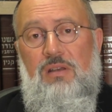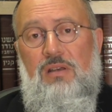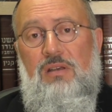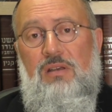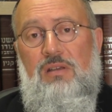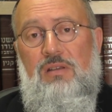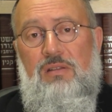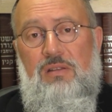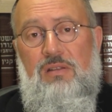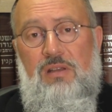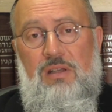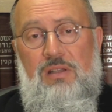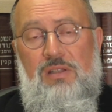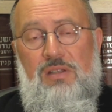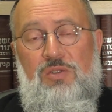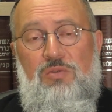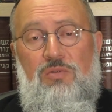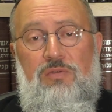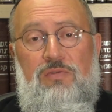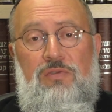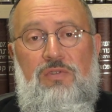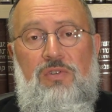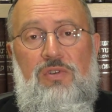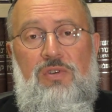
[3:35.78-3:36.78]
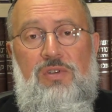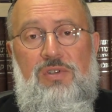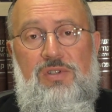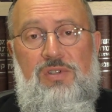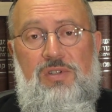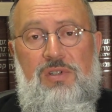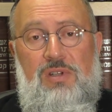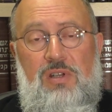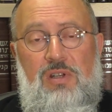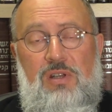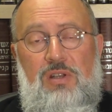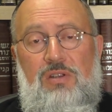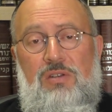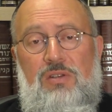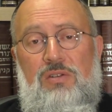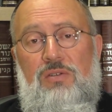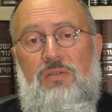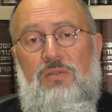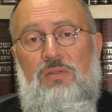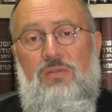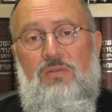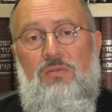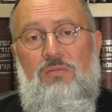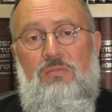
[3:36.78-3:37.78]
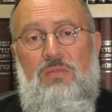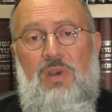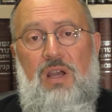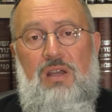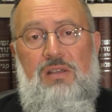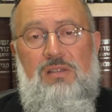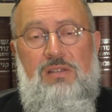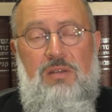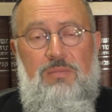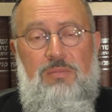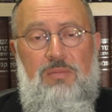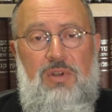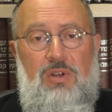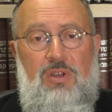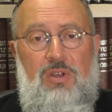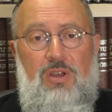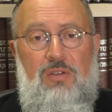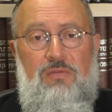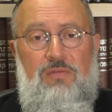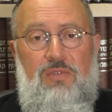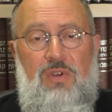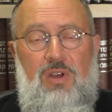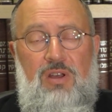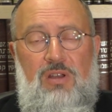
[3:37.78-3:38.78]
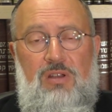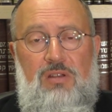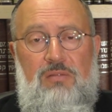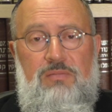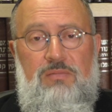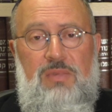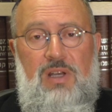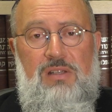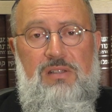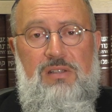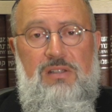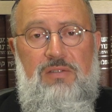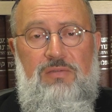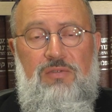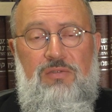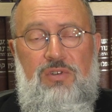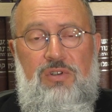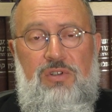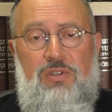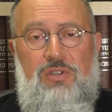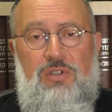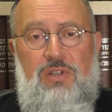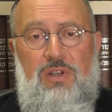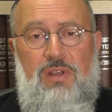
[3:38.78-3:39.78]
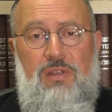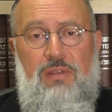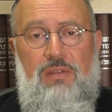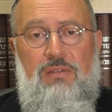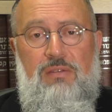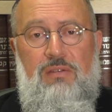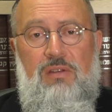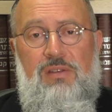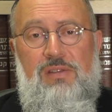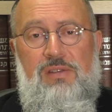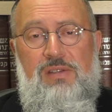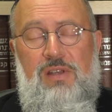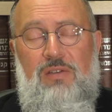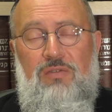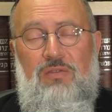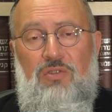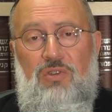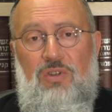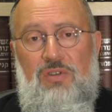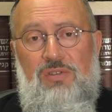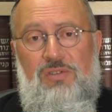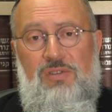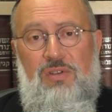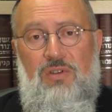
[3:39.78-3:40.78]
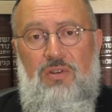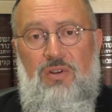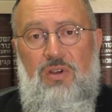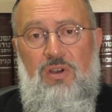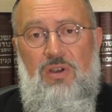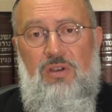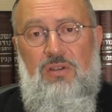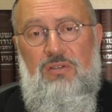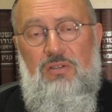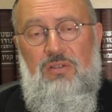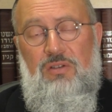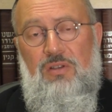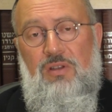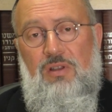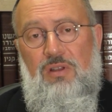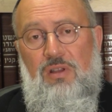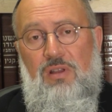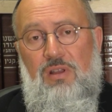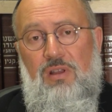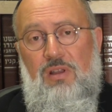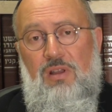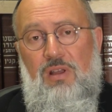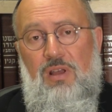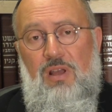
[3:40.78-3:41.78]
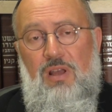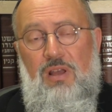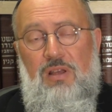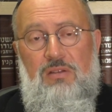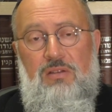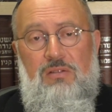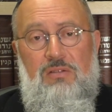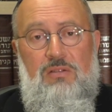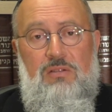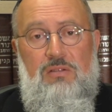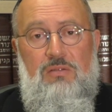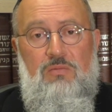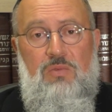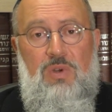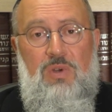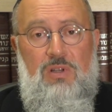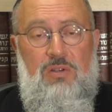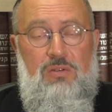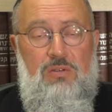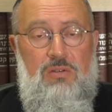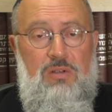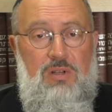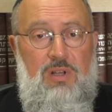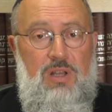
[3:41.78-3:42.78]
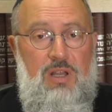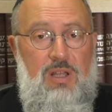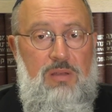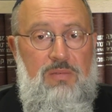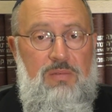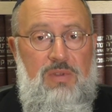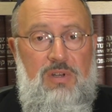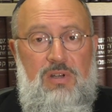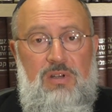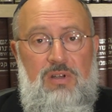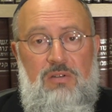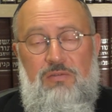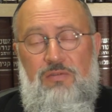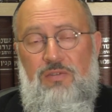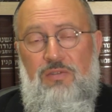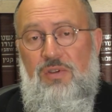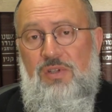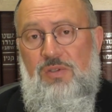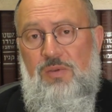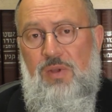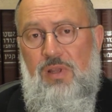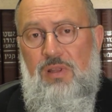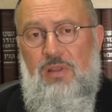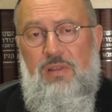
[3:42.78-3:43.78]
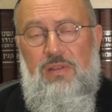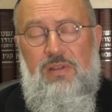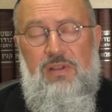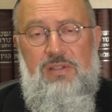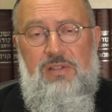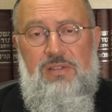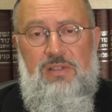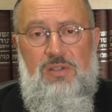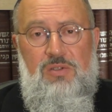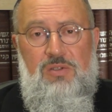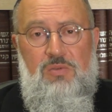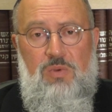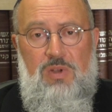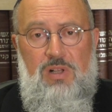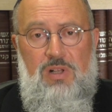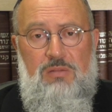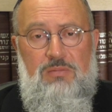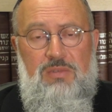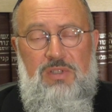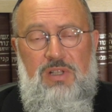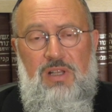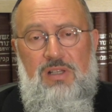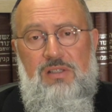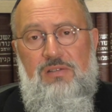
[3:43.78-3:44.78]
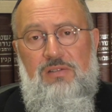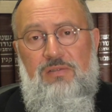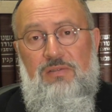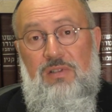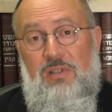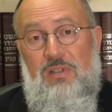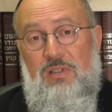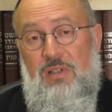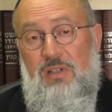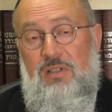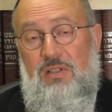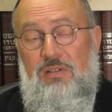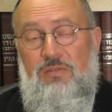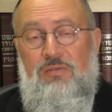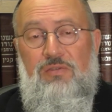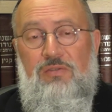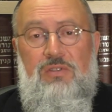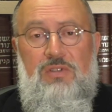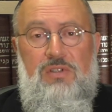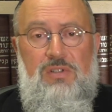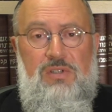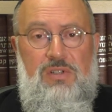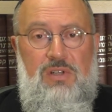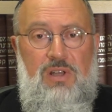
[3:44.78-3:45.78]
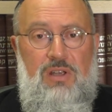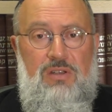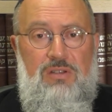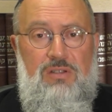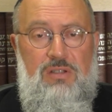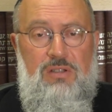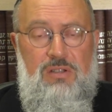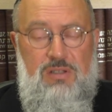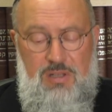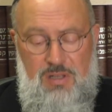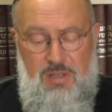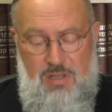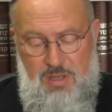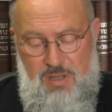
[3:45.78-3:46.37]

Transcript: uh, that this refers to Ma'aseh Merkava, Ma'aseh Vereshith, and Sefer Sira, and one could claim that it refers to other things as well, but that's a, a different discussion.